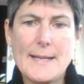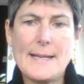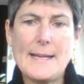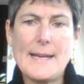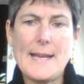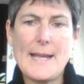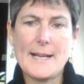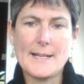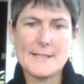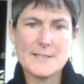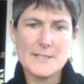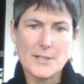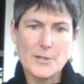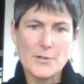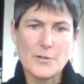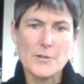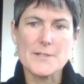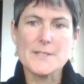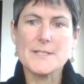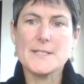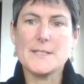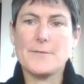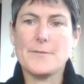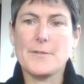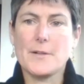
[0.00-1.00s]
connect
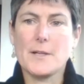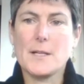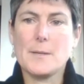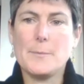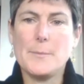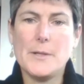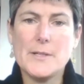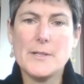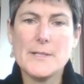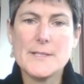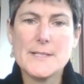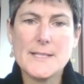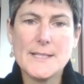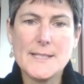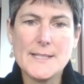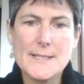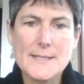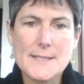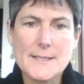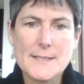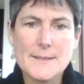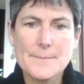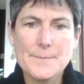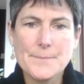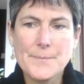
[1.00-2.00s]
across different
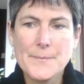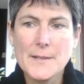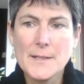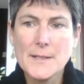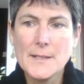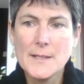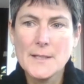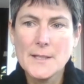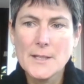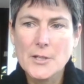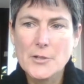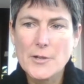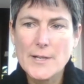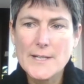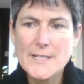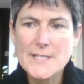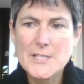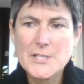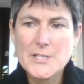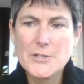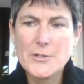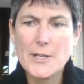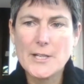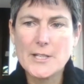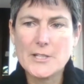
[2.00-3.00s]
communities. Create
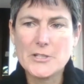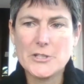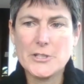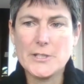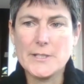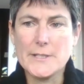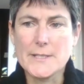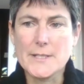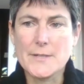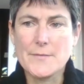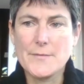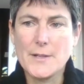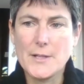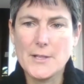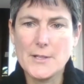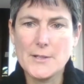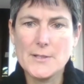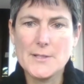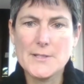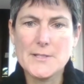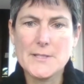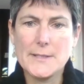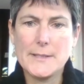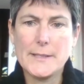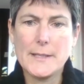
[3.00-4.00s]
structures for
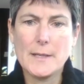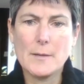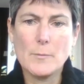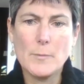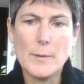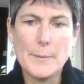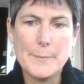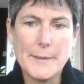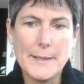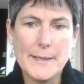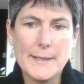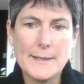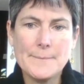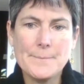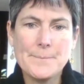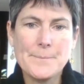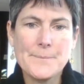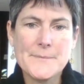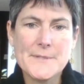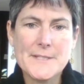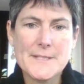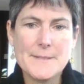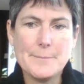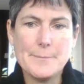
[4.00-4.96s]
girls and young women to